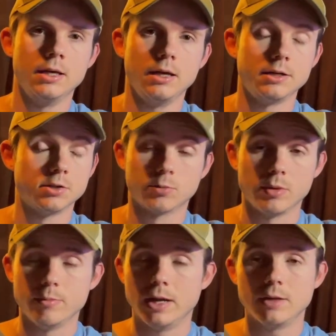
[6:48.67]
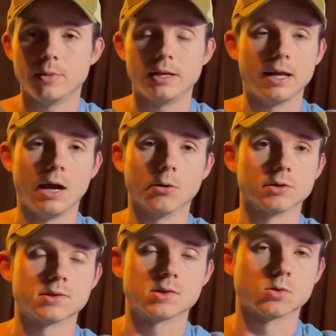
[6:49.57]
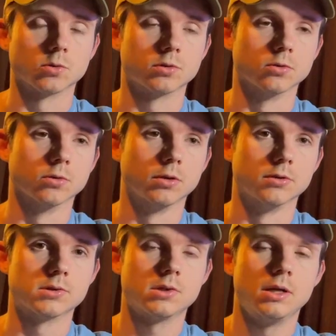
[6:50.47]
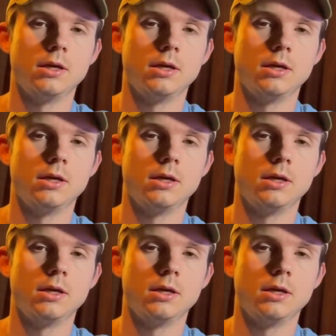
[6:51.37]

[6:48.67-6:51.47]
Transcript: It took me many, many hours to sort through those.